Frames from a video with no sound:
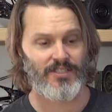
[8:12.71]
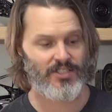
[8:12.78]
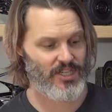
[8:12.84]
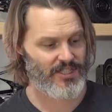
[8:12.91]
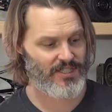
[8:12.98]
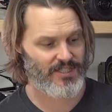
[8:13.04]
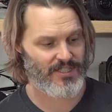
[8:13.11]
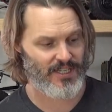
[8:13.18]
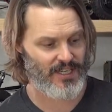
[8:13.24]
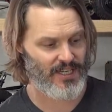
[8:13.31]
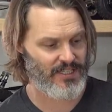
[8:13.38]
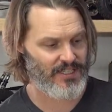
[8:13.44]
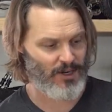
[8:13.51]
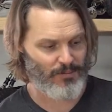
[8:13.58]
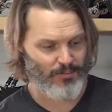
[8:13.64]
Just,
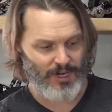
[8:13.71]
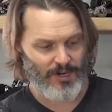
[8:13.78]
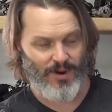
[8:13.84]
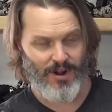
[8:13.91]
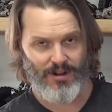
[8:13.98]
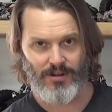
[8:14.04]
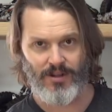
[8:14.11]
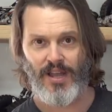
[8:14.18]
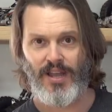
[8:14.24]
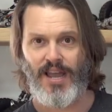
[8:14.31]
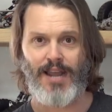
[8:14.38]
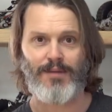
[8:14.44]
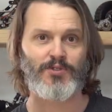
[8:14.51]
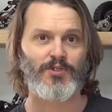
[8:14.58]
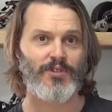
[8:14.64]
print them all,
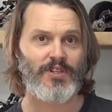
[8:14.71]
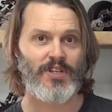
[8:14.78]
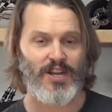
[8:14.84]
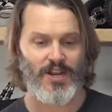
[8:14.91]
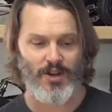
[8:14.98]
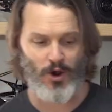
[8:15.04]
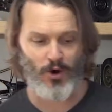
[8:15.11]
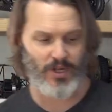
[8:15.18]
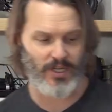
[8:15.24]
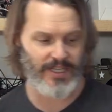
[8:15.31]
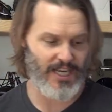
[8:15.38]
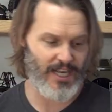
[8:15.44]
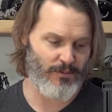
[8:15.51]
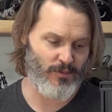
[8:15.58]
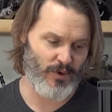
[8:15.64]
absolutely no
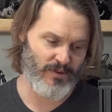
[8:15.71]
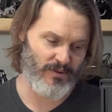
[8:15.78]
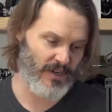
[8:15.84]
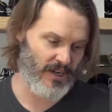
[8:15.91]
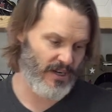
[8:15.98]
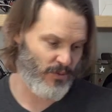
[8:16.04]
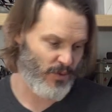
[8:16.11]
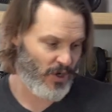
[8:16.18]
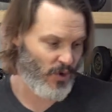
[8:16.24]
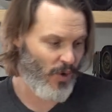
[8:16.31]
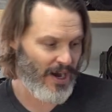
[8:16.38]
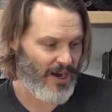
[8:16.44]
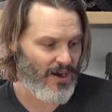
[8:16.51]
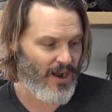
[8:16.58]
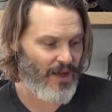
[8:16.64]
cleanup
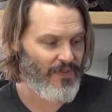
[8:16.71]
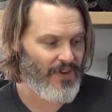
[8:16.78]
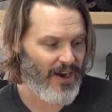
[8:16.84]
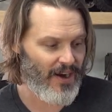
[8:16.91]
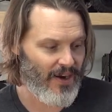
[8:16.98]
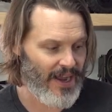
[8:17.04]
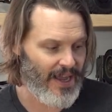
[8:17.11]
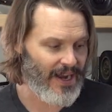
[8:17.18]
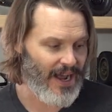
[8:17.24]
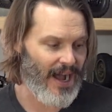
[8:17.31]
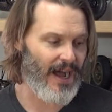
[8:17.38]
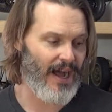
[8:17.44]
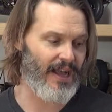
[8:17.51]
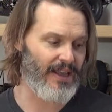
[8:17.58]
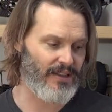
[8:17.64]
required on there, and
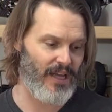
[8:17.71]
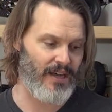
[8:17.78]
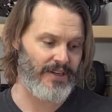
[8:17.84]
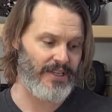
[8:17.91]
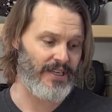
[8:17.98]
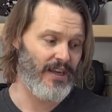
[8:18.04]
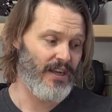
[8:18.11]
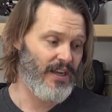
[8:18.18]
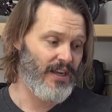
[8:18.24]
I love it.